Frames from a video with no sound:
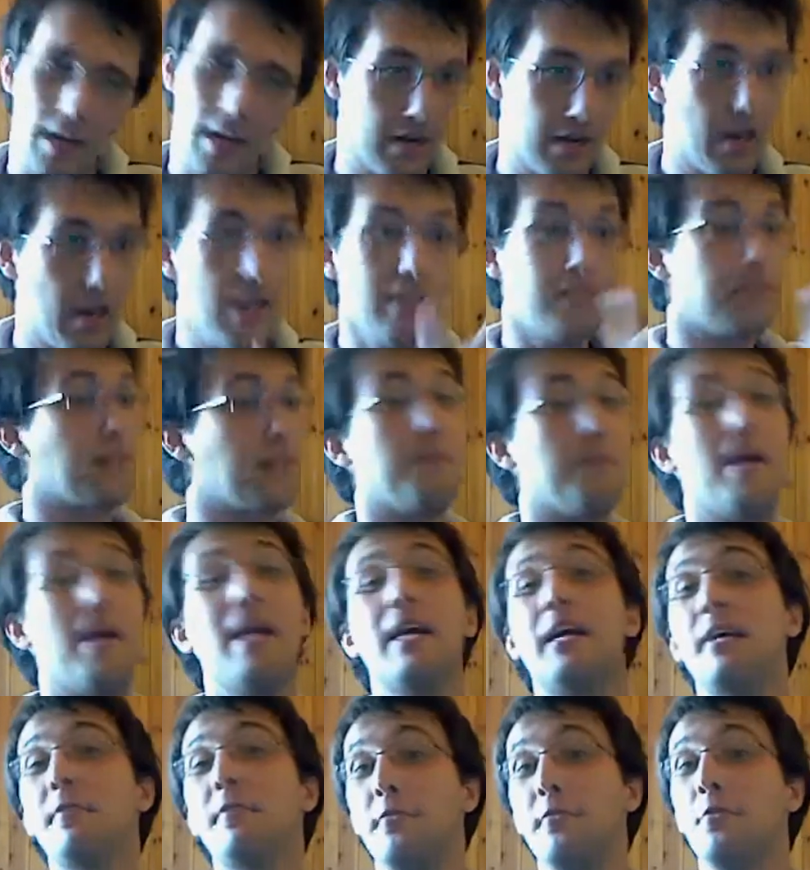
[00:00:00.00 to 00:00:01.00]
Let's
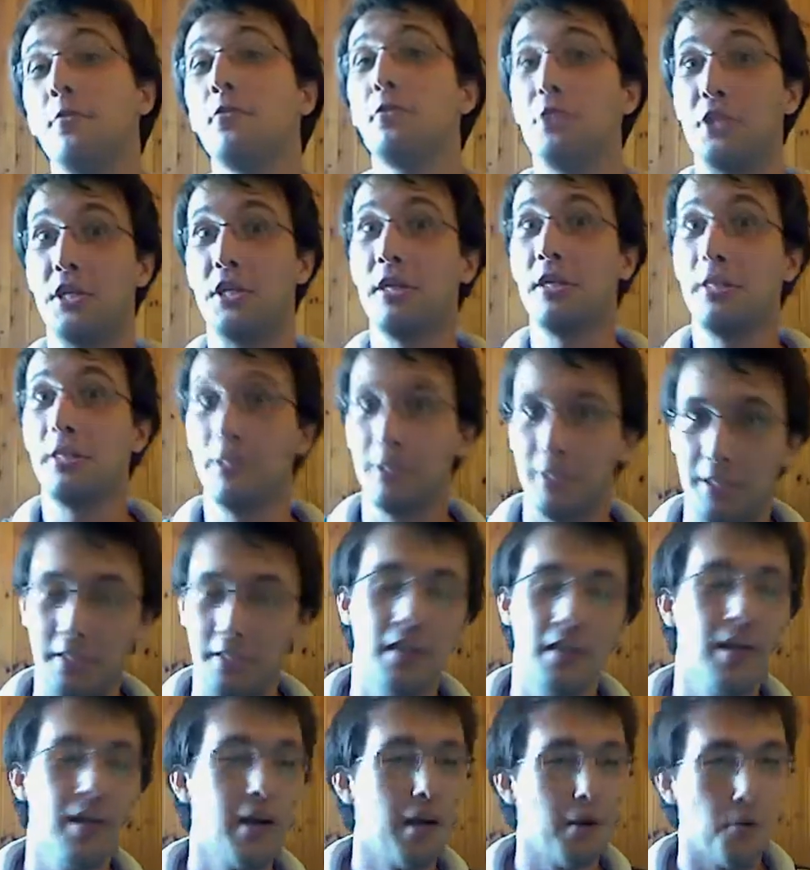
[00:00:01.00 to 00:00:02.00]
make a few children.
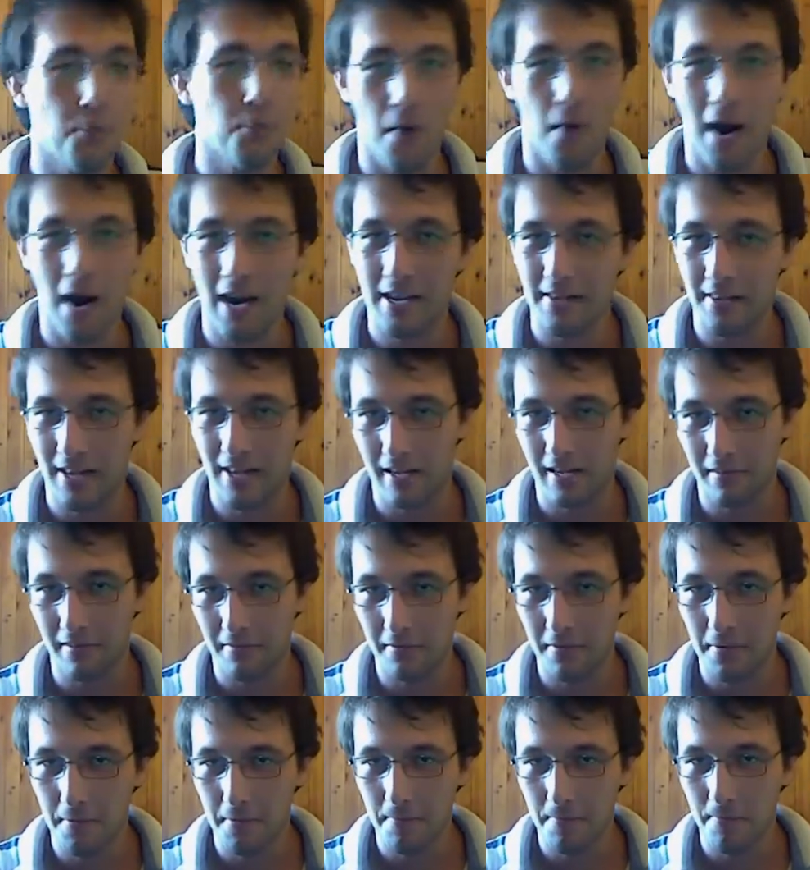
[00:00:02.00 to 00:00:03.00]
Why not?
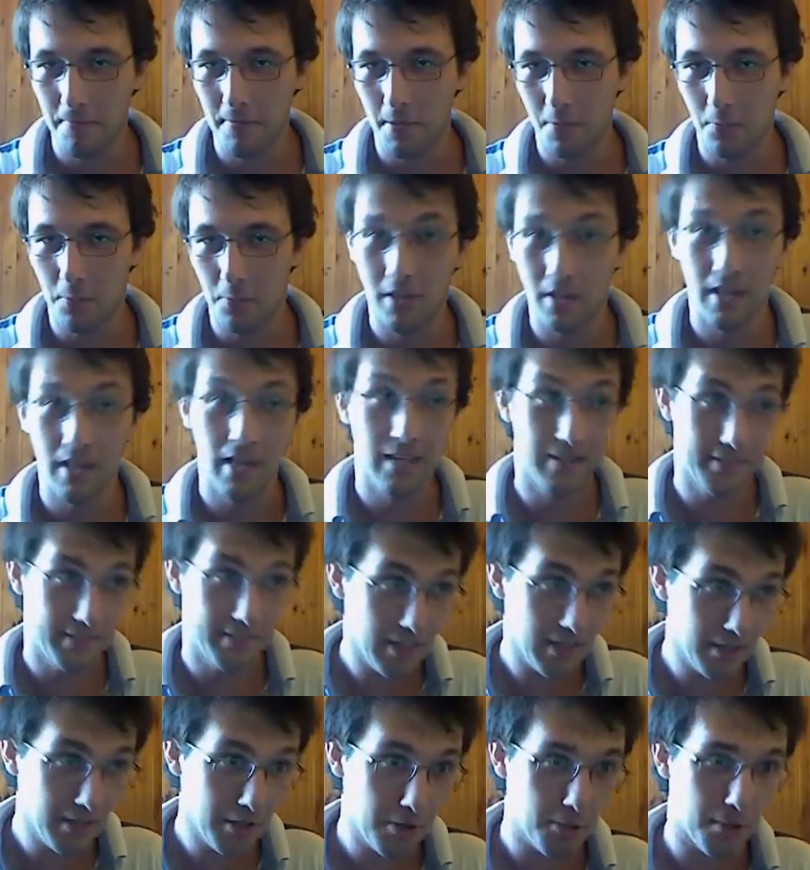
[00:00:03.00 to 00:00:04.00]
Well, I'll
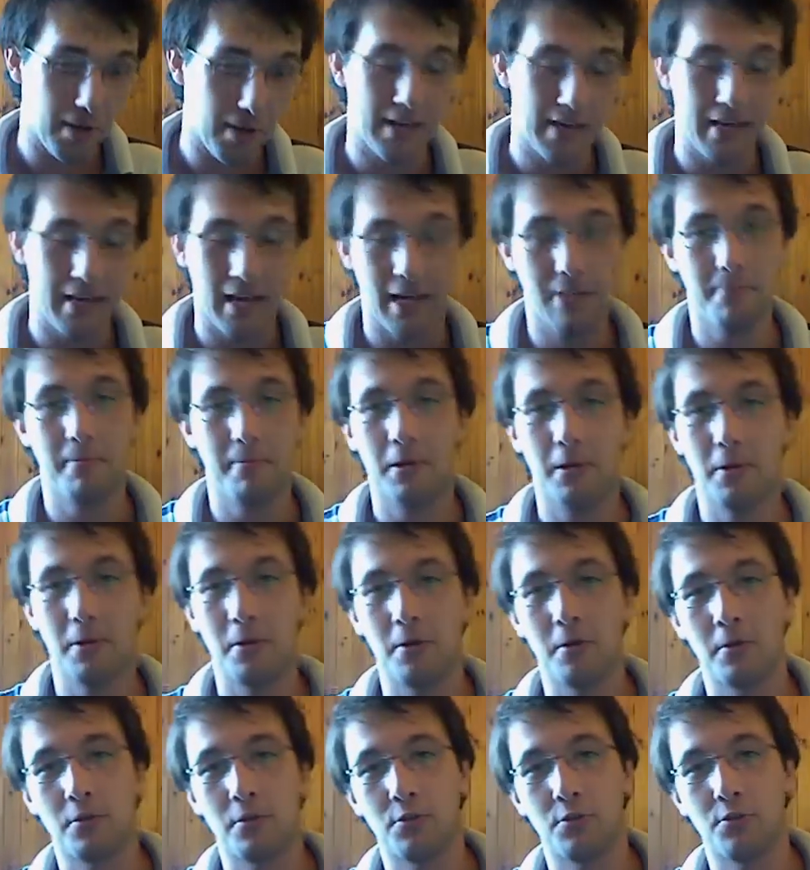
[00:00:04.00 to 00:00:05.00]
tell you why not.
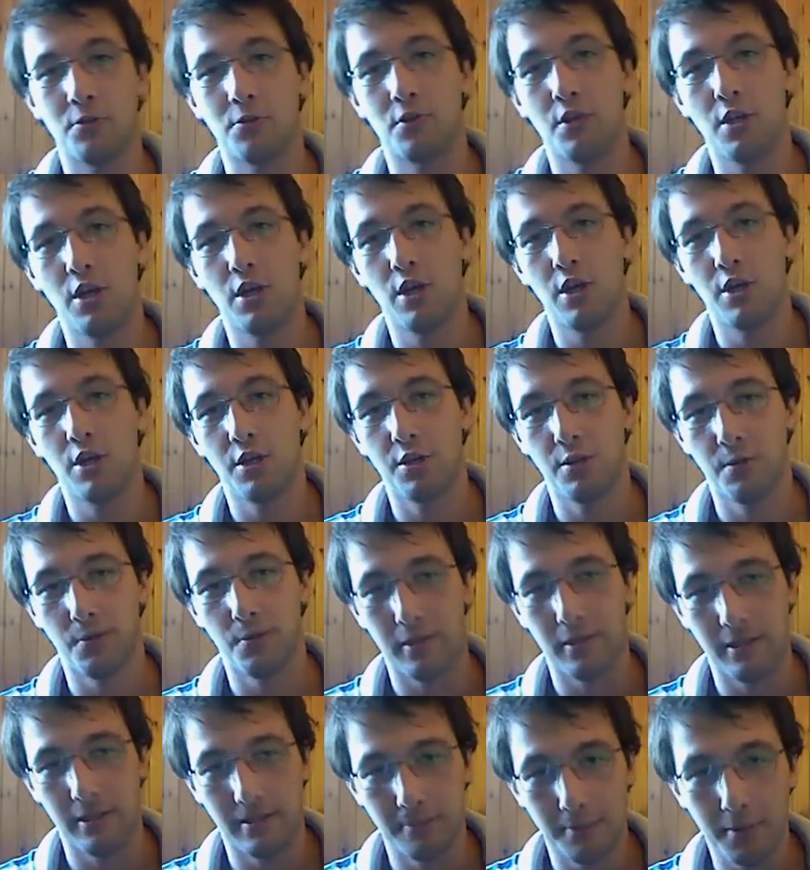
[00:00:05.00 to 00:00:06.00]
Because you
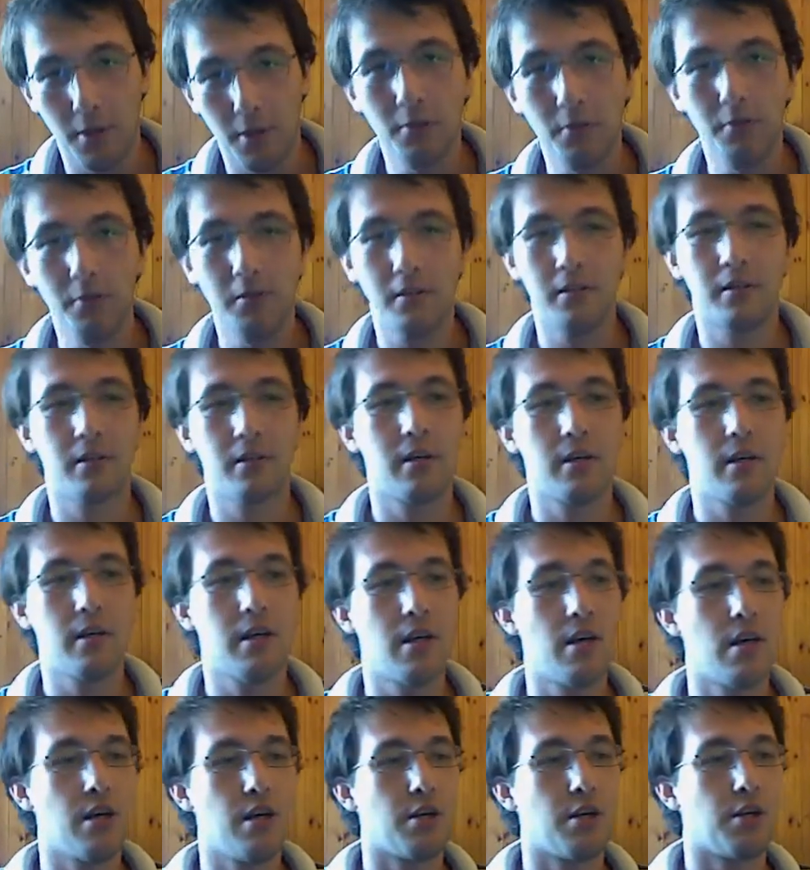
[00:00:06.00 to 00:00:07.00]
get broke,
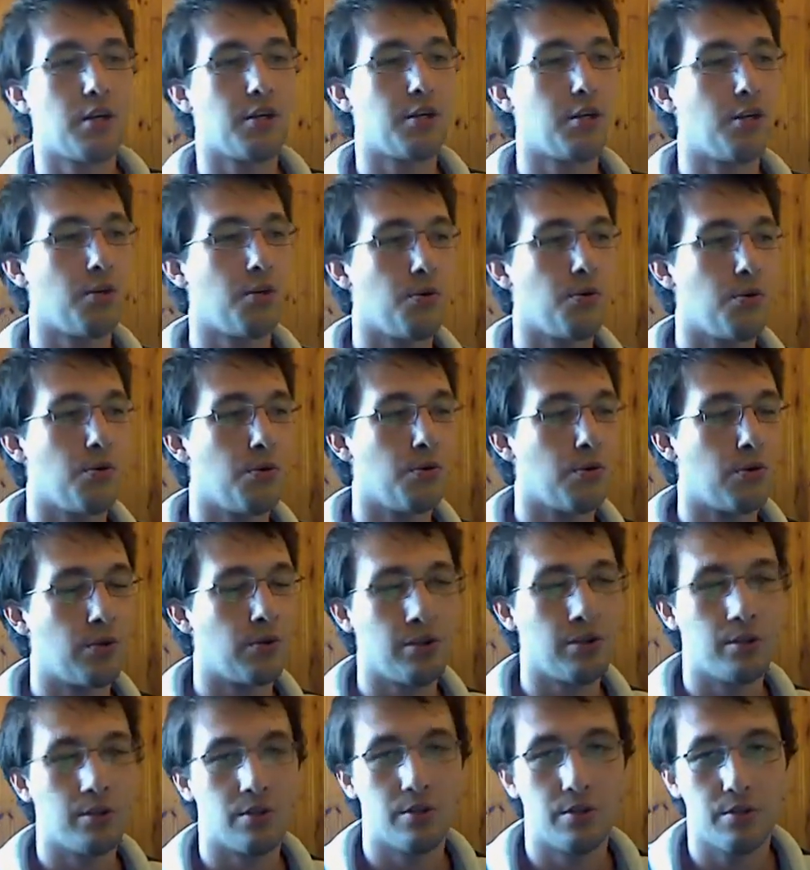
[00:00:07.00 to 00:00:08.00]

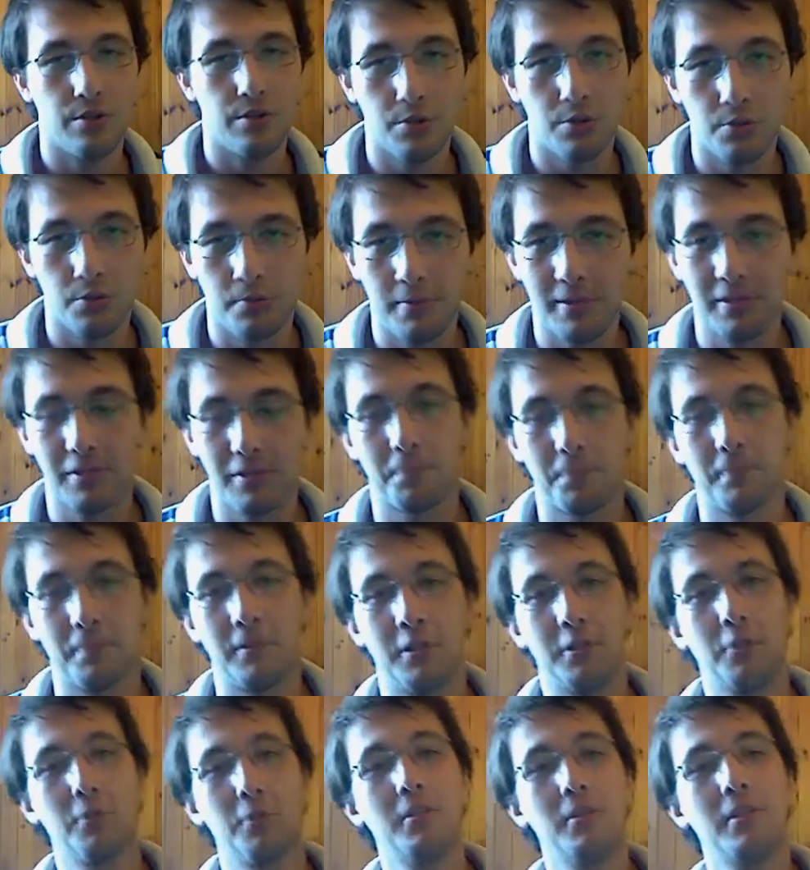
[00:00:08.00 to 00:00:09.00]
you you miss
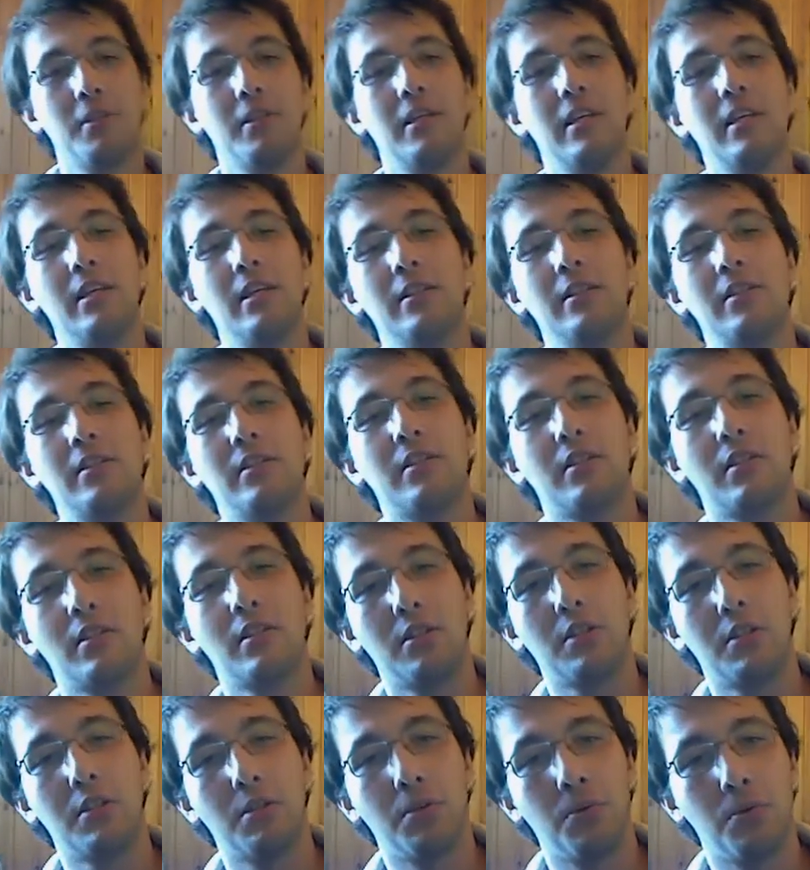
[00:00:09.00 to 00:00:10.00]
opportunities,
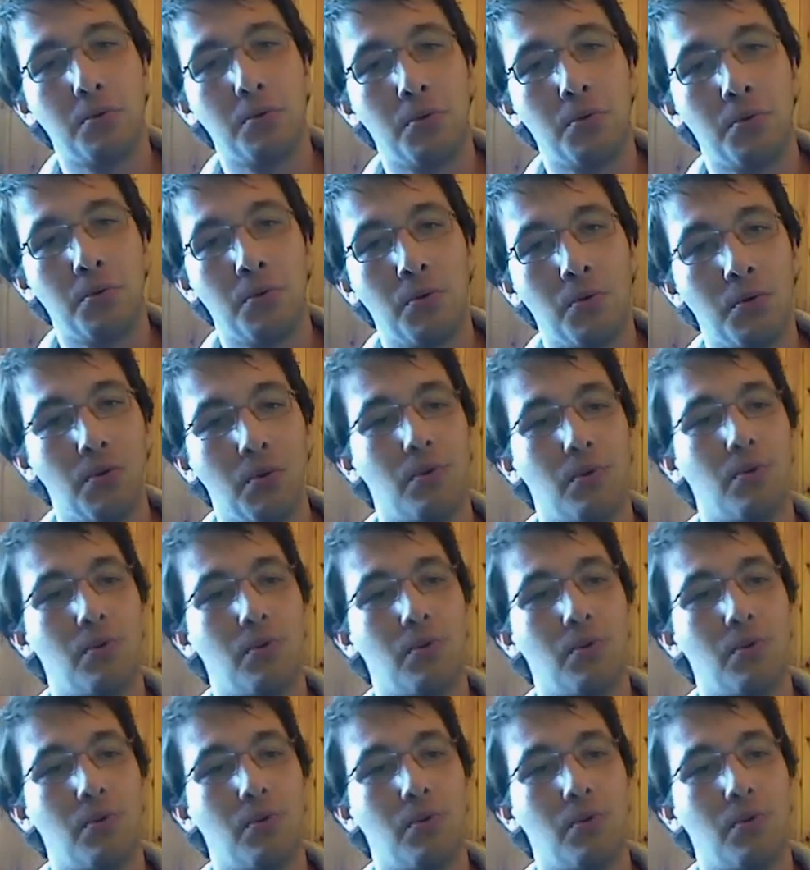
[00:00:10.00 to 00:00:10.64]
you